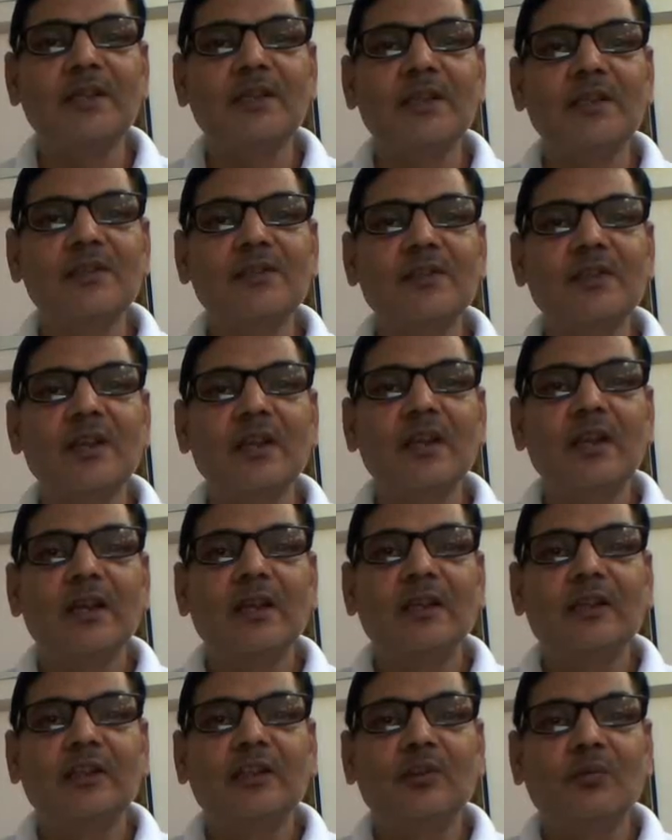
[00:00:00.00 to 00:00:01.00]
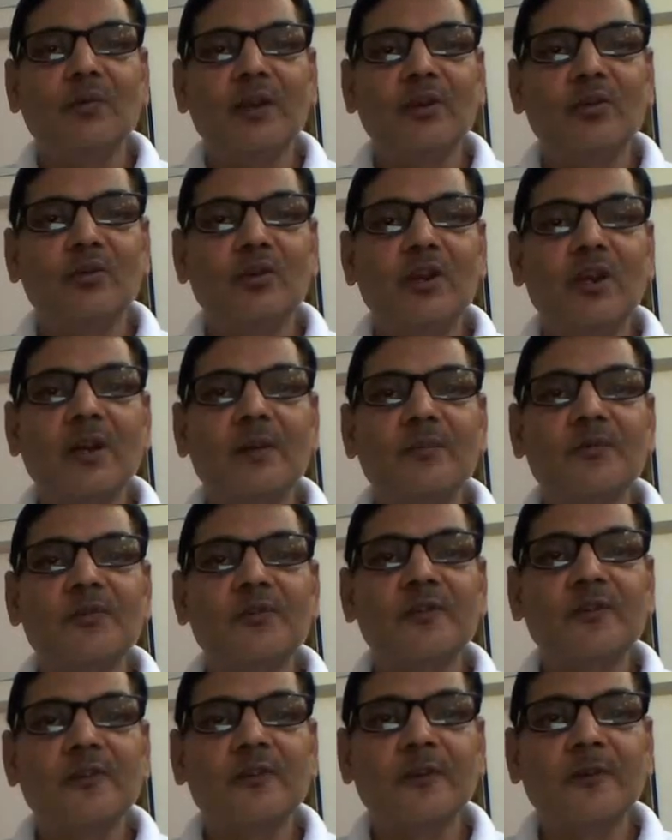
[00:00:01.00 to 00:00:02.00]
this, the value
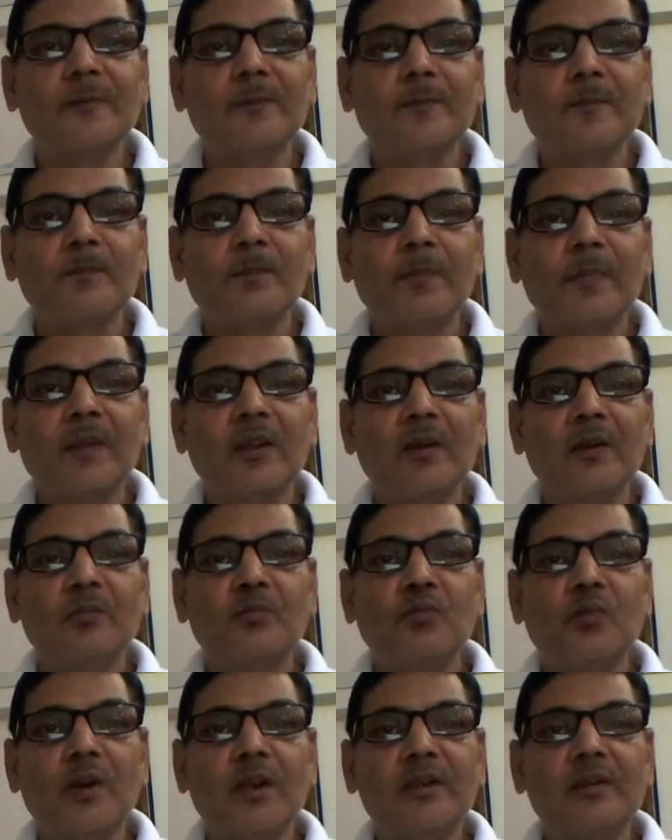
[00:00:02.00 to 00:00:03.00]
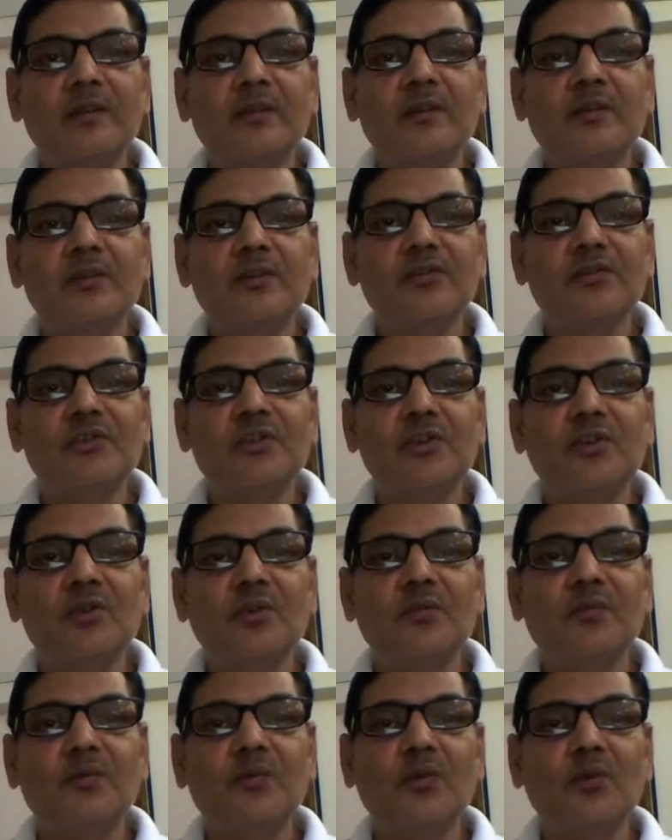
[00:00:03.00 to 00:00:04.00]
comes
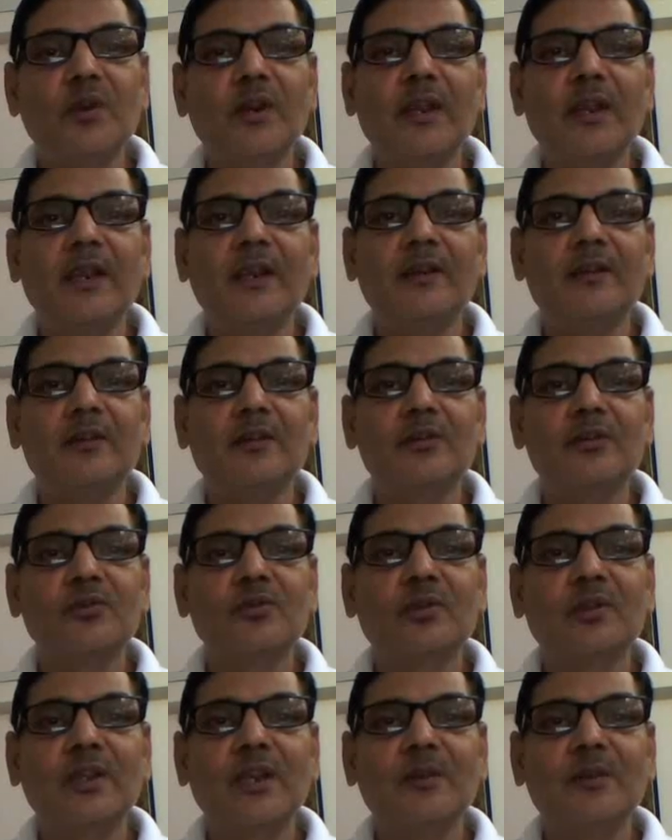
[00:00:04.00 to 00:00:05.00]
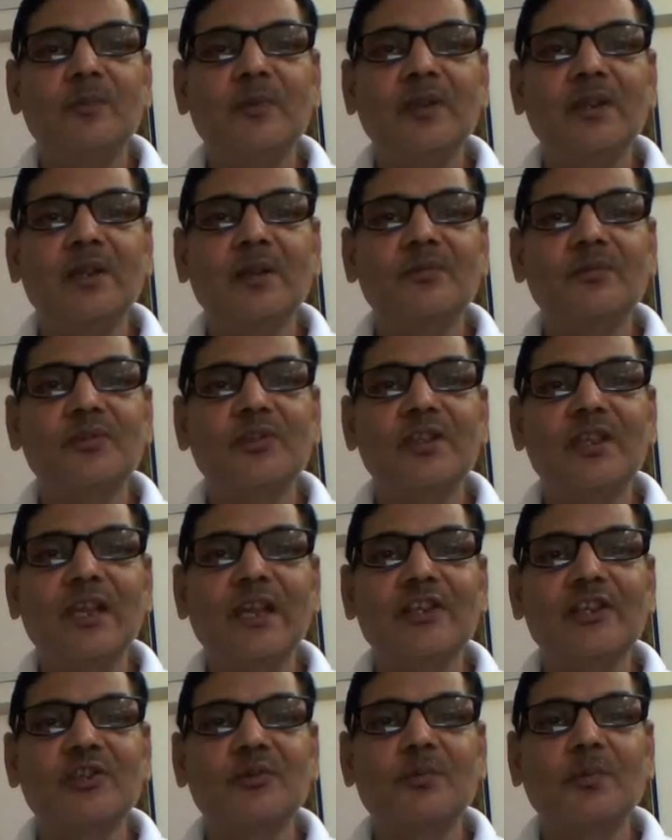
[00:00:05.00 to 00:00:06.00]
0.048. So that becomes the
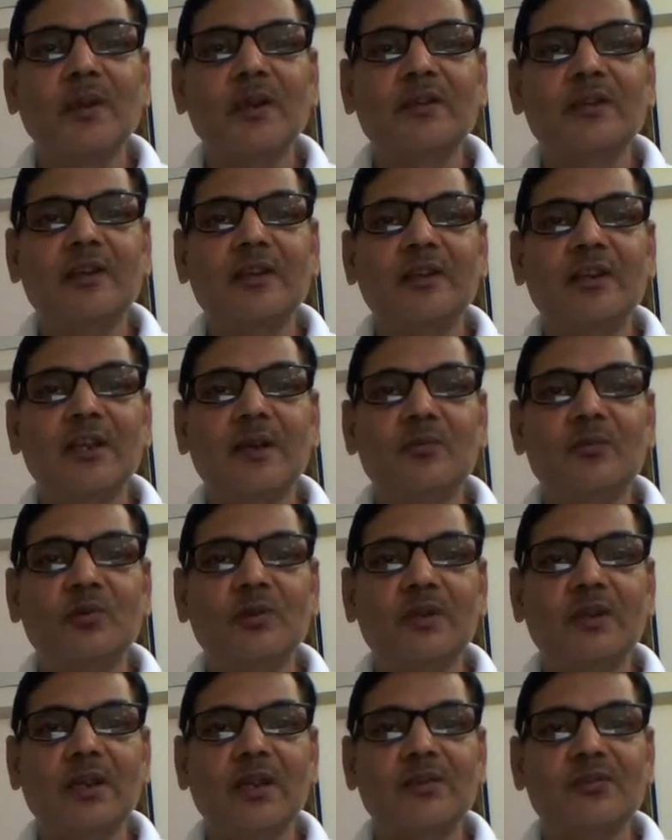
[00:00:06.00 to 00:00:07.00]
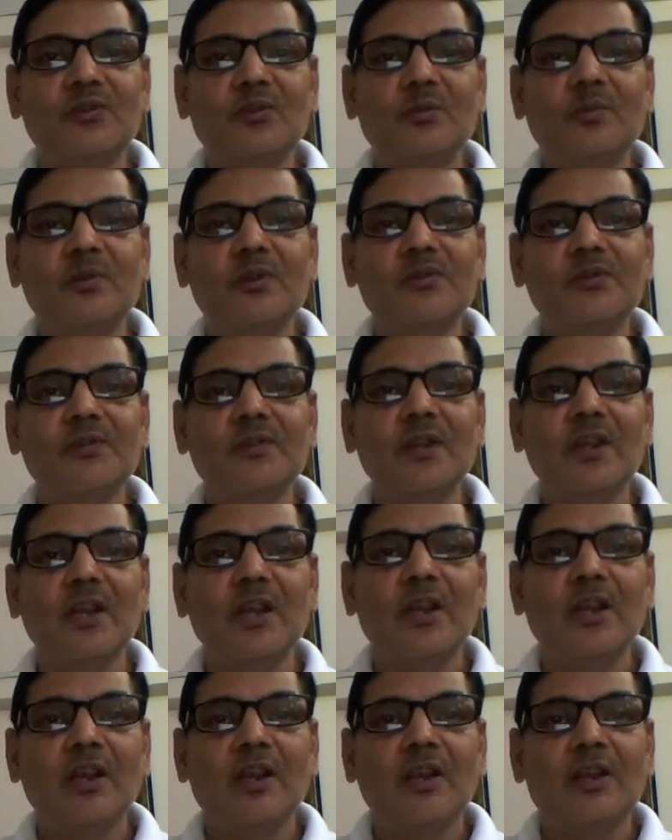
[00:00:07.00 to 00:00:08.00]
expected double crossovers.
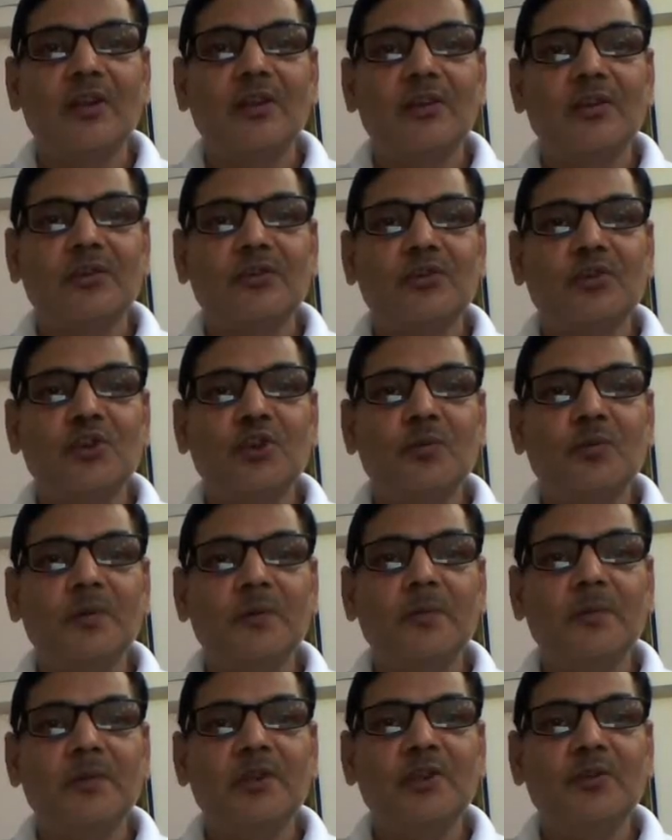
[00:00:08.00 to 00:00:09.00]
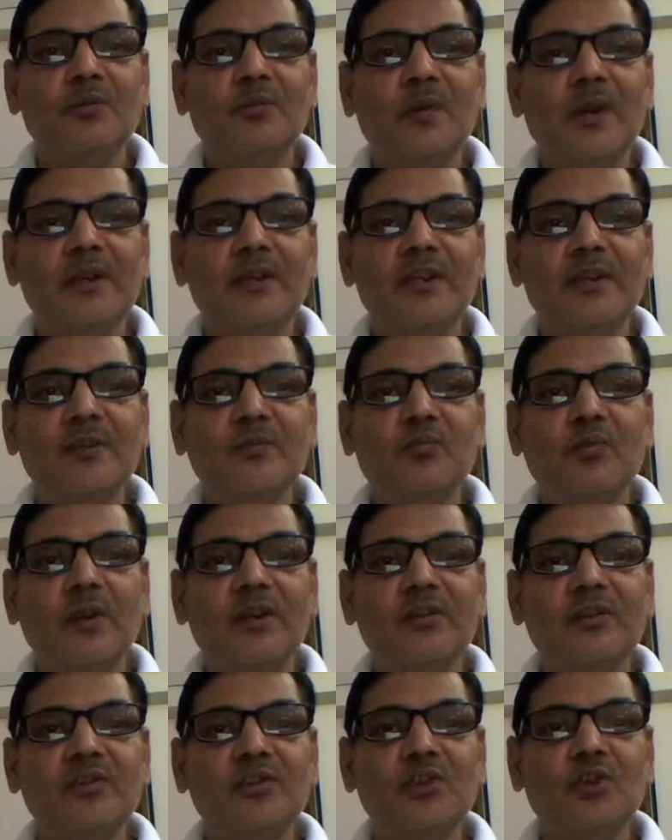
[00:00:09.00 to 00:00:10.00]
So you will be dividing
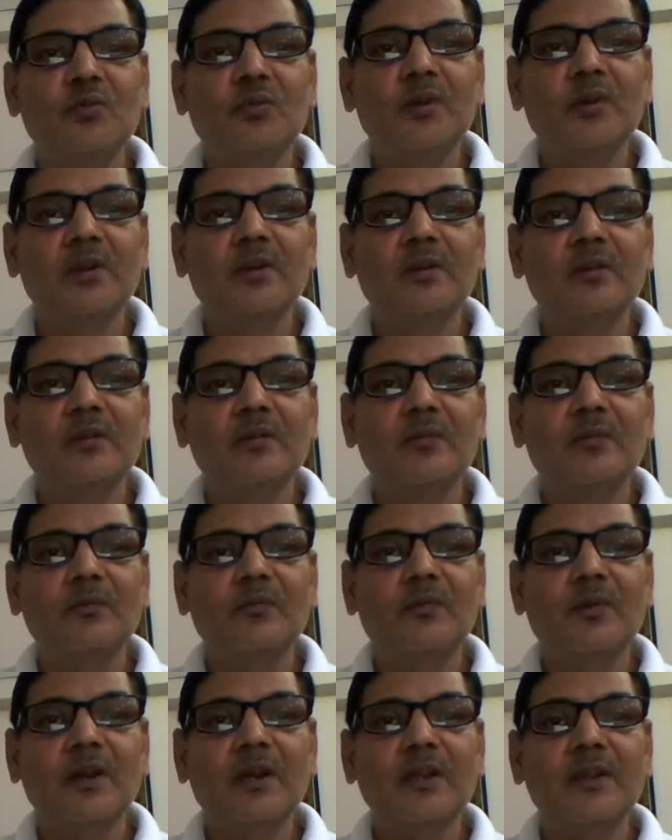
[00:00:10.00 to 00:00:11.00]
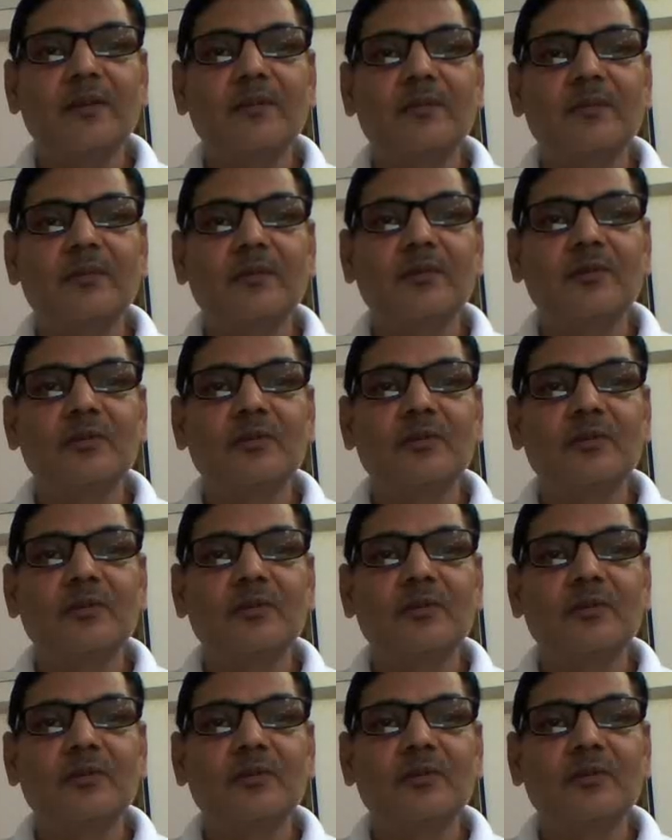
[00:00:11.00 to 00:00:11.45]
0.015